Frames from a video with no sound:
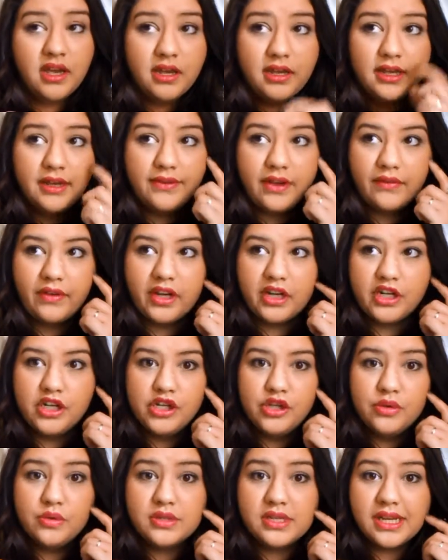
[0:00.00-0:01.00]
if I have like a
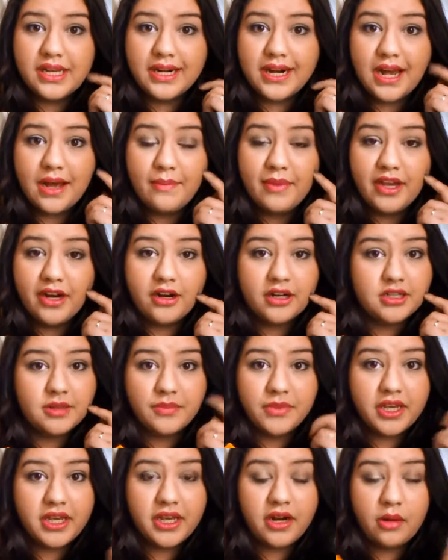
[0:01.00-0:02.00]
new zit coming or
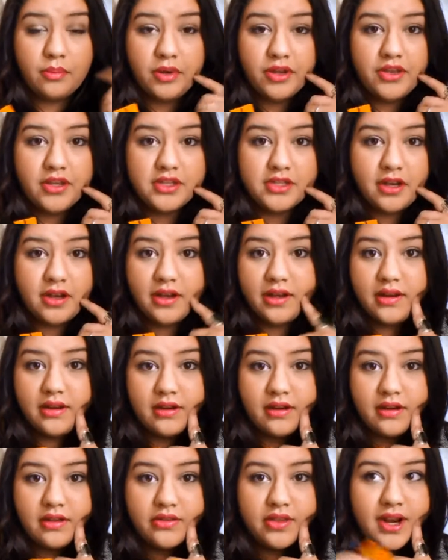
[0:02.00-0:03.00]
something, and I'll put this on,
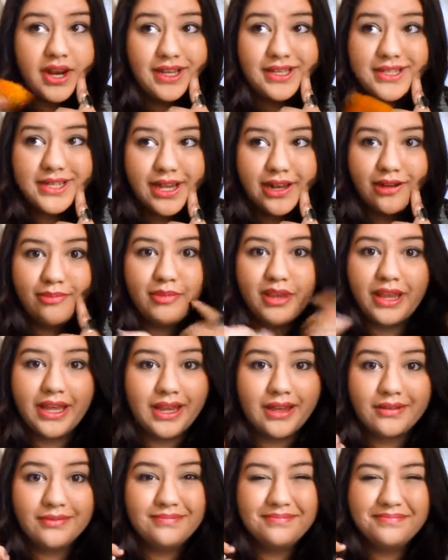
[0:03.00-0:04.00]
the next day it'll be
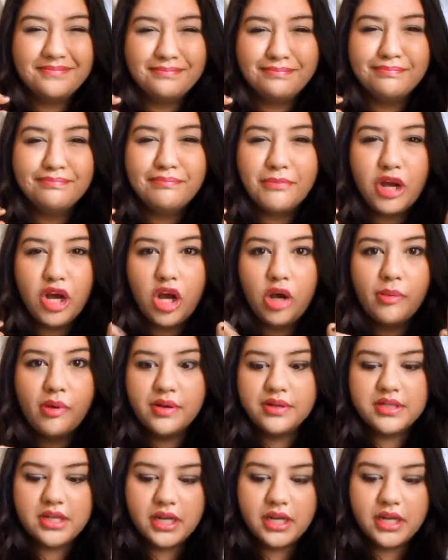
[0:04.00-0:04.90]
like almost